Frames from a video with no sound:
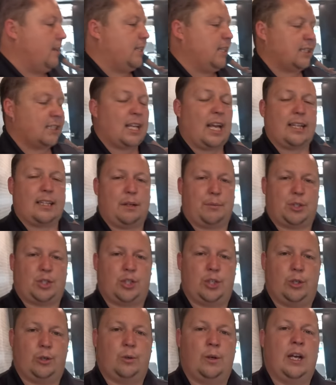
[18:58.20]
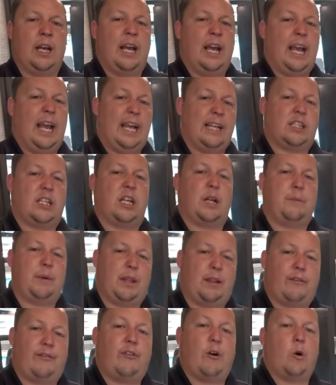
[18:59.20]
Dislike number two is going to
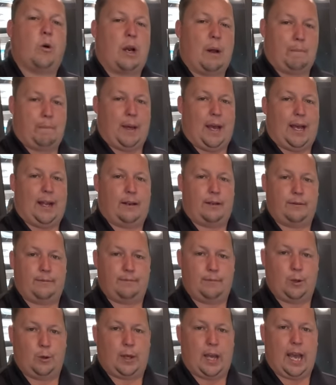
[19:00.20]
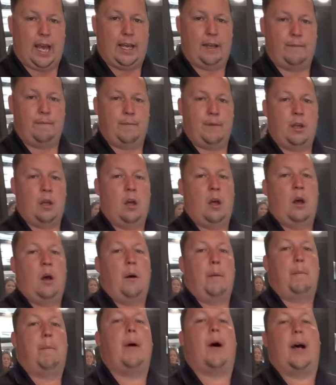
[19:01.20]
be the fold up bed, okay?
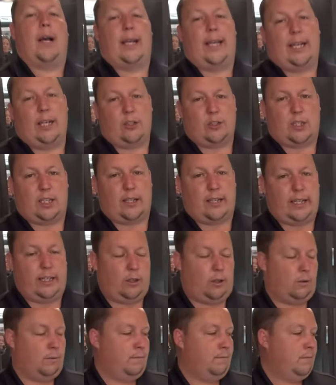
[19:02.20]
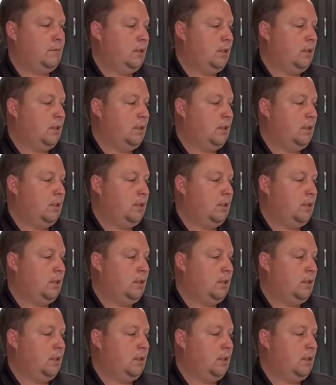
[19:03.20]
But here's the deal.